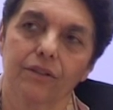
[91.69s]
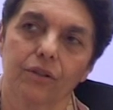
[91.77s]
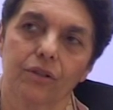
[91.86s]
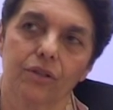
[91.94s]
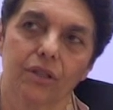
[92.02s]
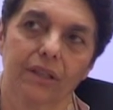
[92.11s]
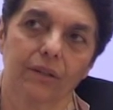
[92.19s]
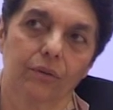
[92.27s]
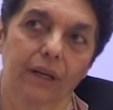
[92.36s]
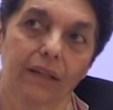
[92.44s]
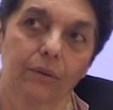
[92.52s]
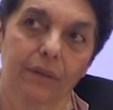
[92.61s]
surge and the
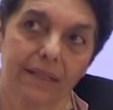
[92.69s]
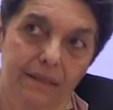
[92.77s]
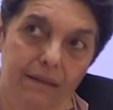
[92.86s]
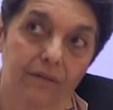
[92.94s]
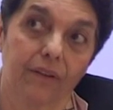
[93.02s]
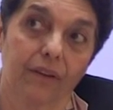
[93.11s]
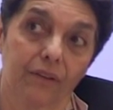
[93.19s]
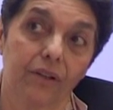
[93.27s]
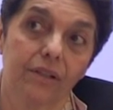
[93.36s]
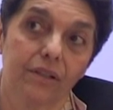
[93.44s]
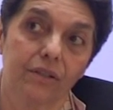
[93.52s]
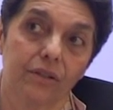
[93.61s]
railways of the
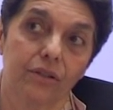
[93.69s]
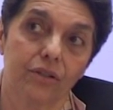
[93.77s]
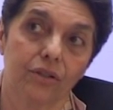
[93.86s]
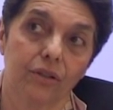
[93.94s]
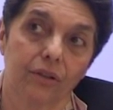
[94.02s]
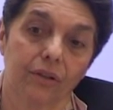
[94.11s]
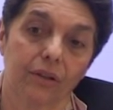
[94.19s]
third surge,